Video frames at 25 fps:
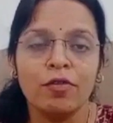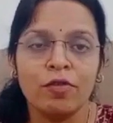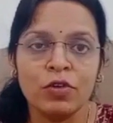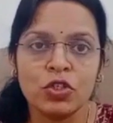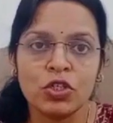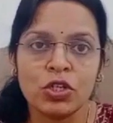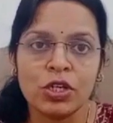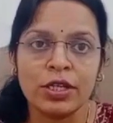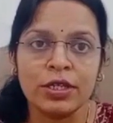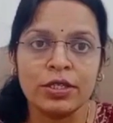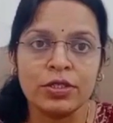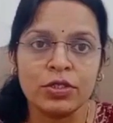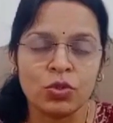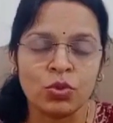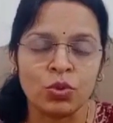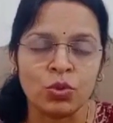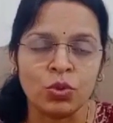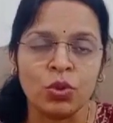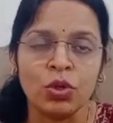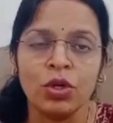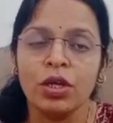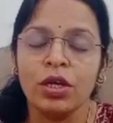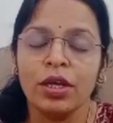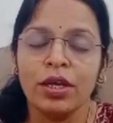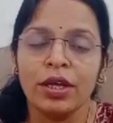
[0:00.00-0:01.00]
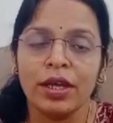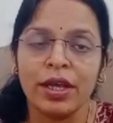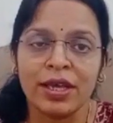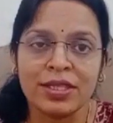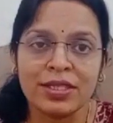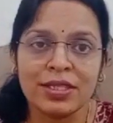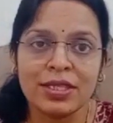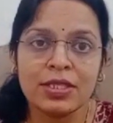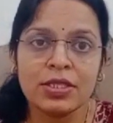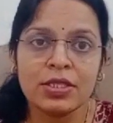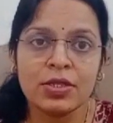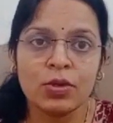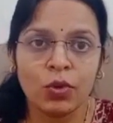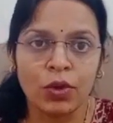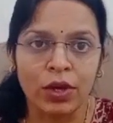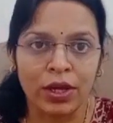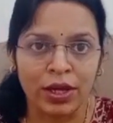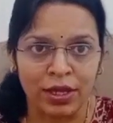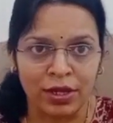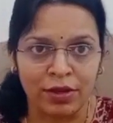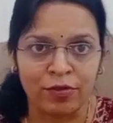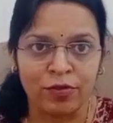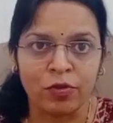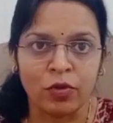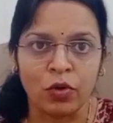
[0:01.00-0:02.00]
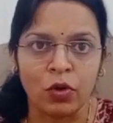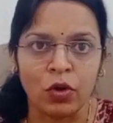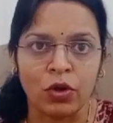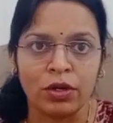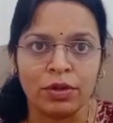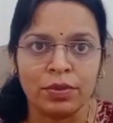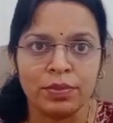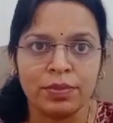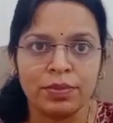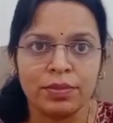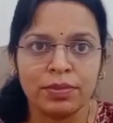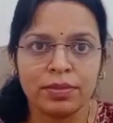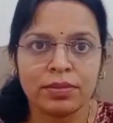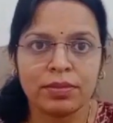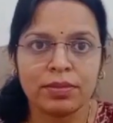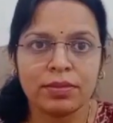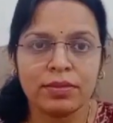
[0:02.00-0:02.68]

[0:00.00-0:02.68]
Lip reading: which leads to excessive hair fall.